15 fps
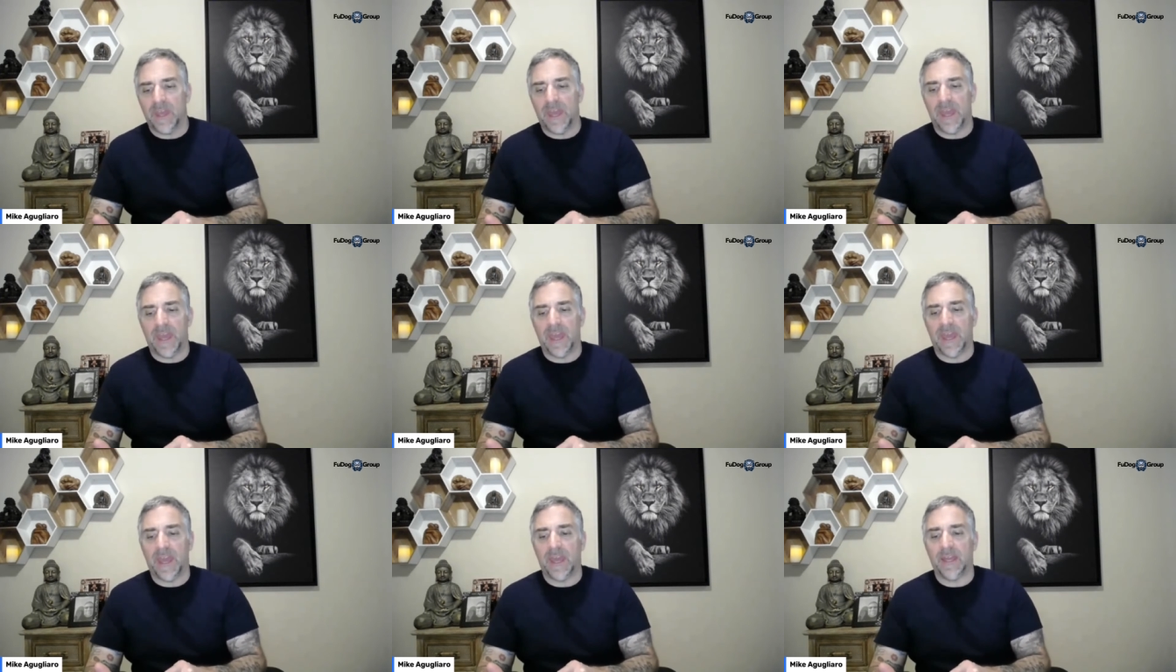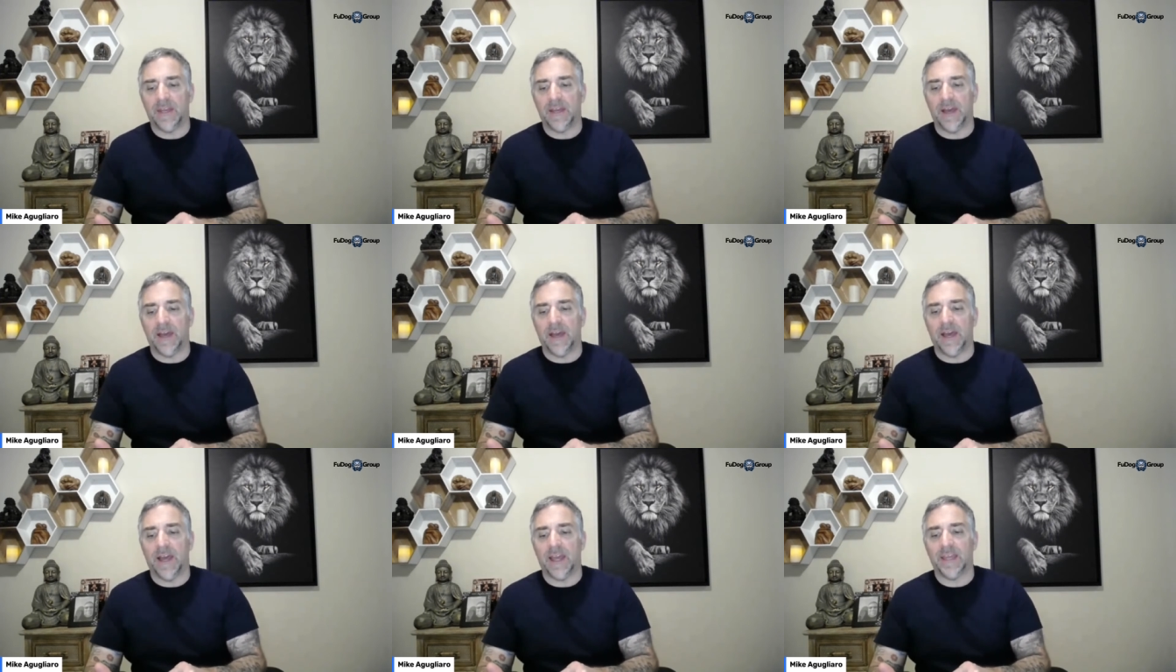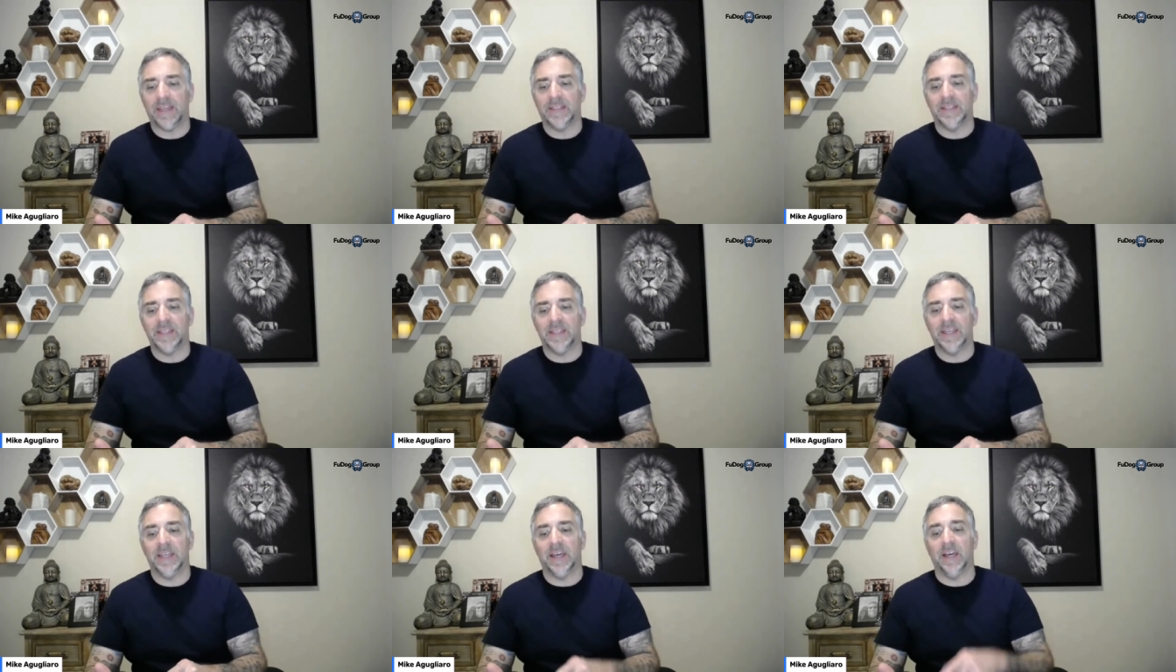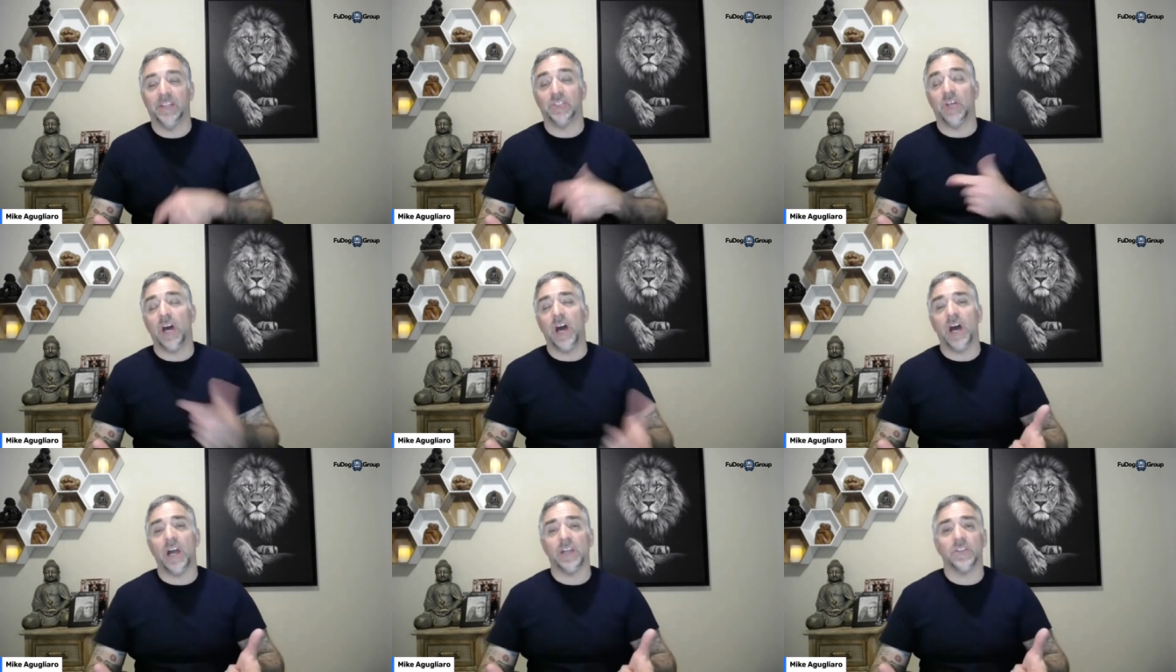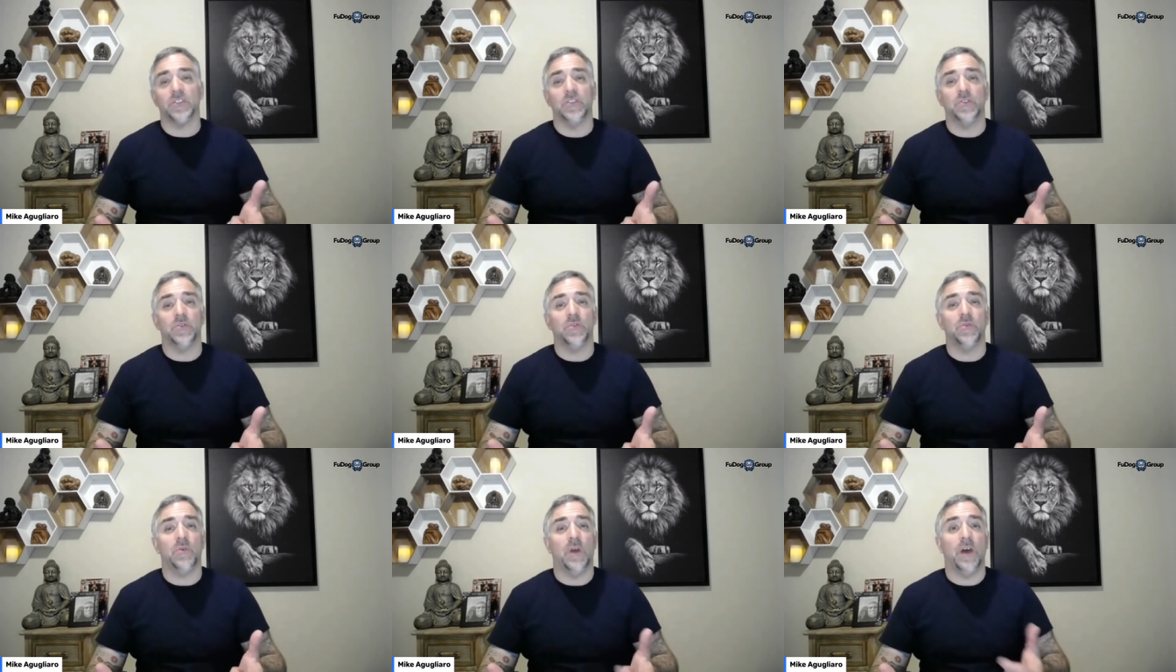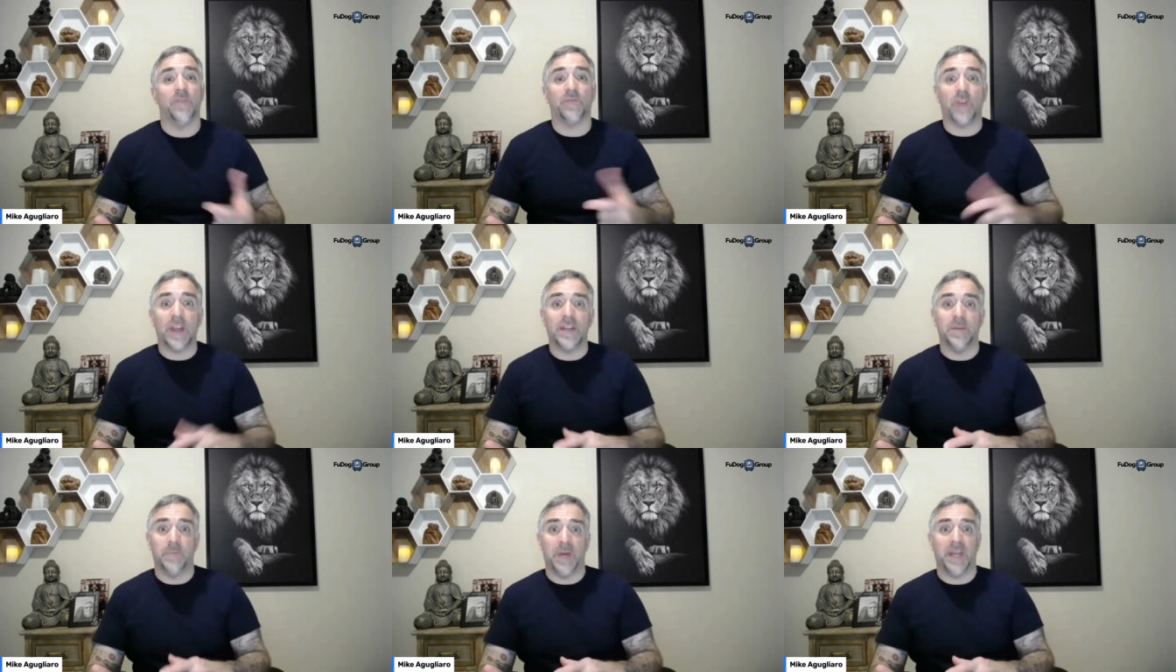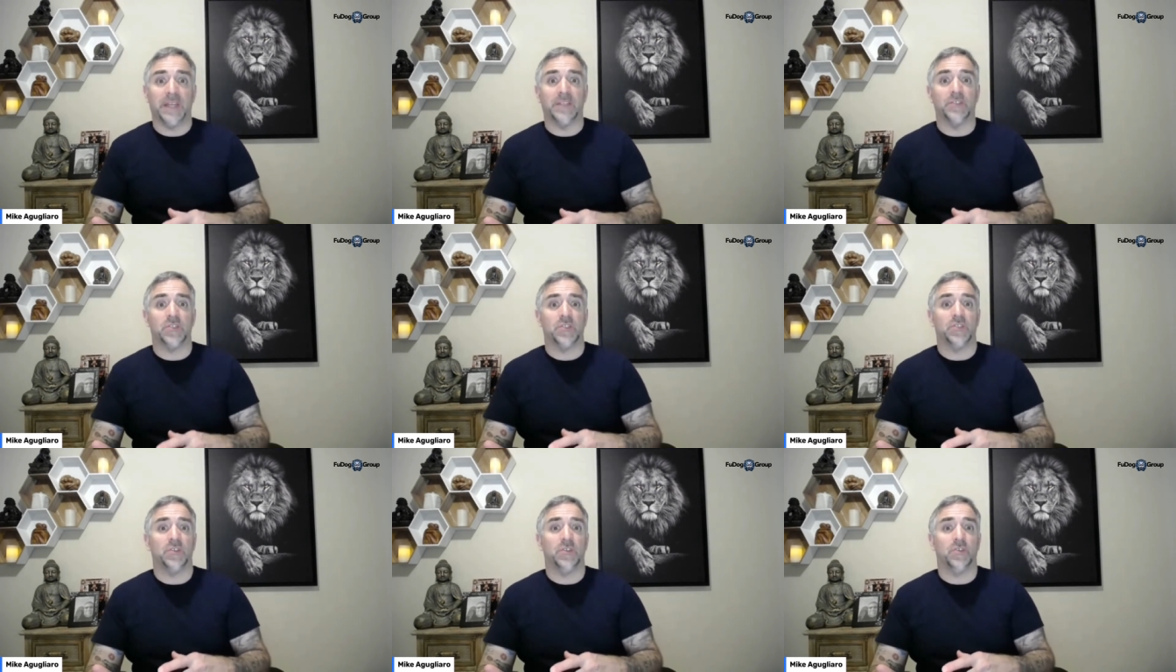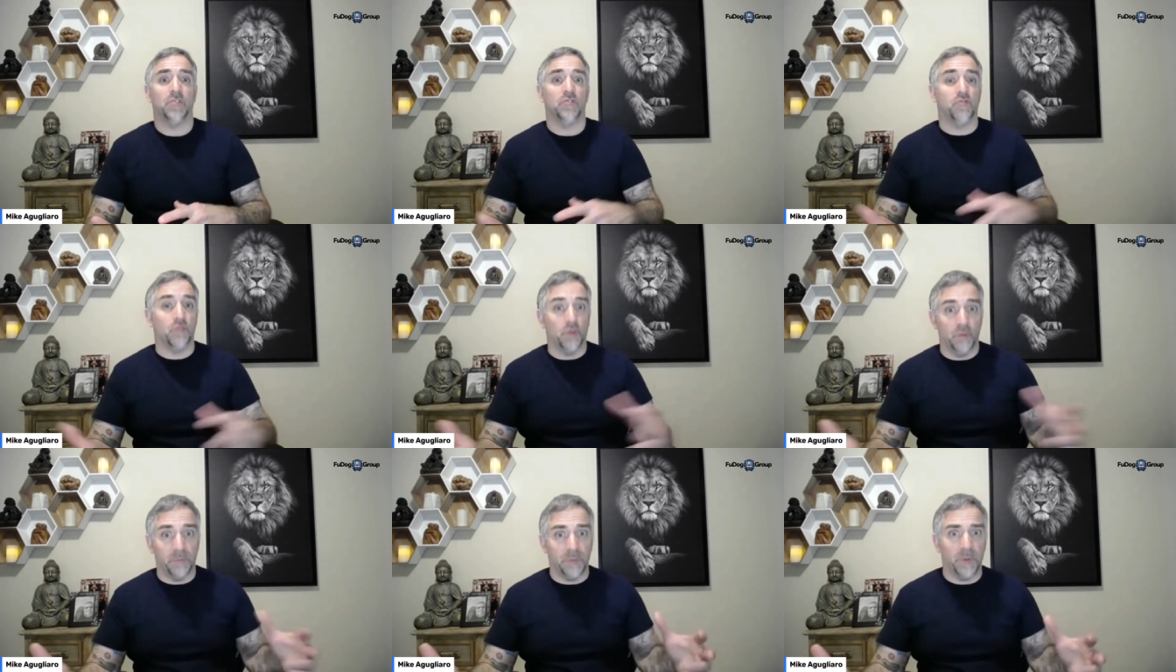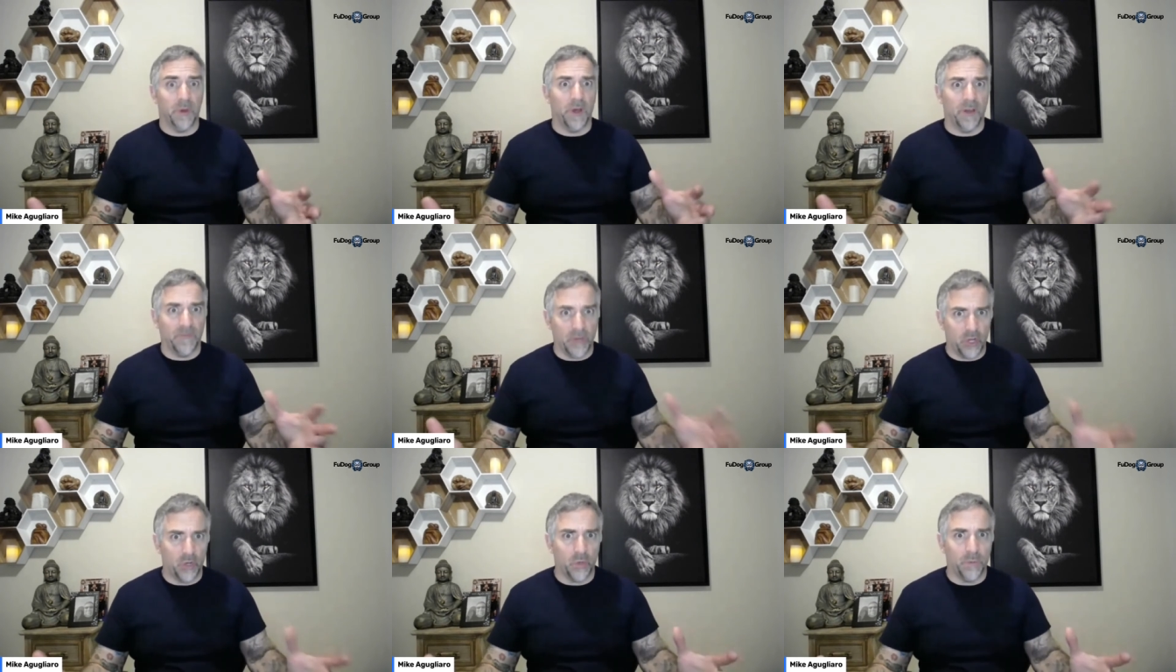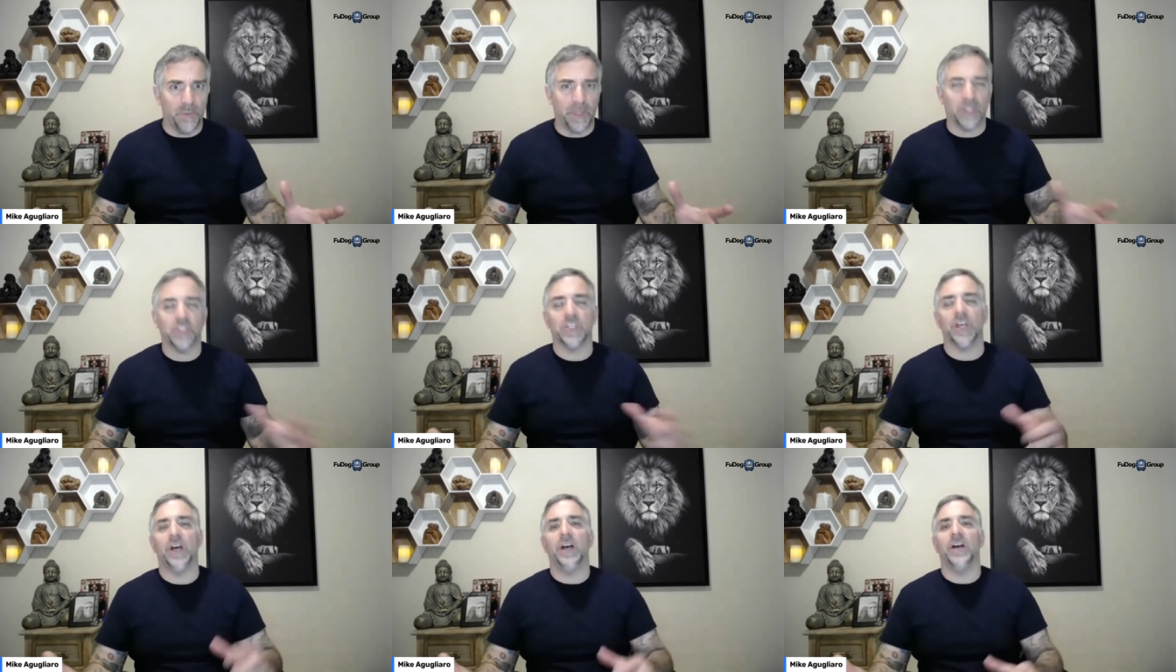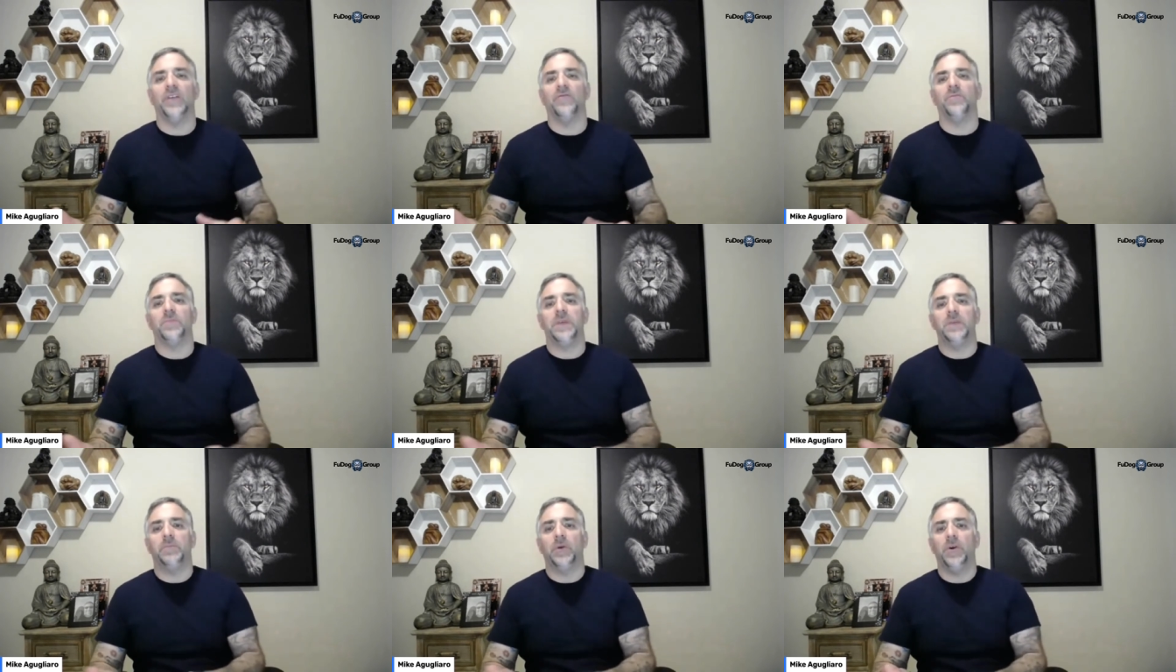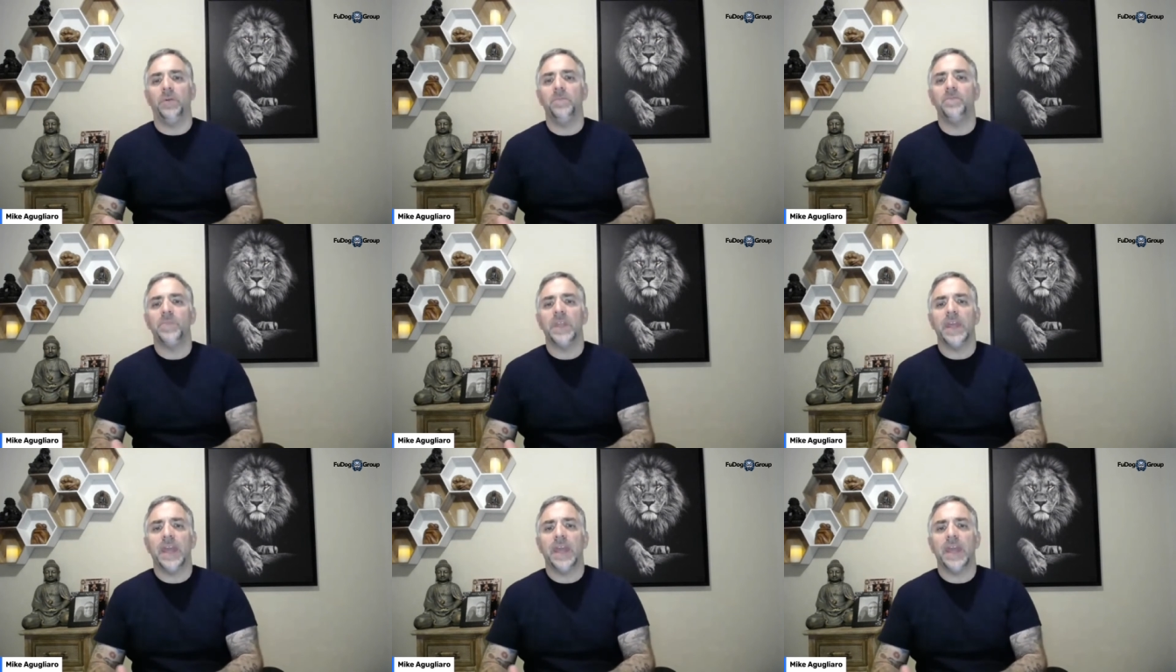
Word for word: and I did a talk to a friend of mine's group of a whole bunch of people.